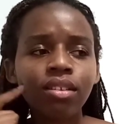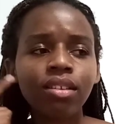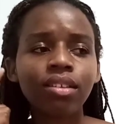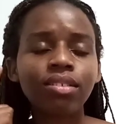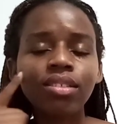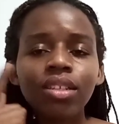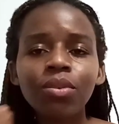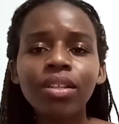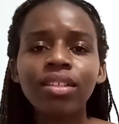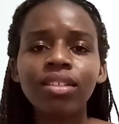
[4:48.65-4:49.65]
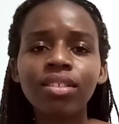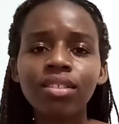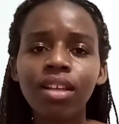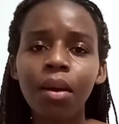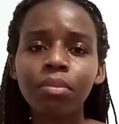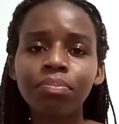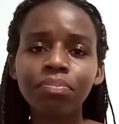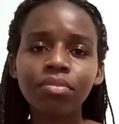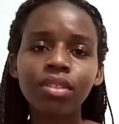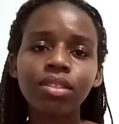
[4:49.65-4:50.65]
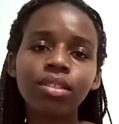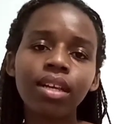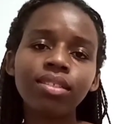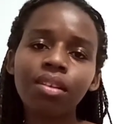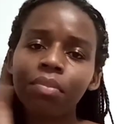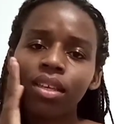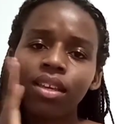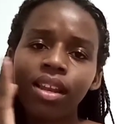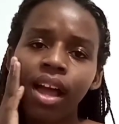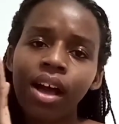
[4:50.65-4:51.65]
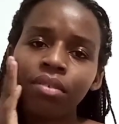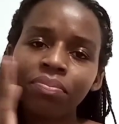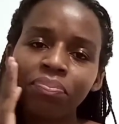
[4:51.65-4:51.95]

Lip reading: Yes, Cinder starting some. It's like something you love.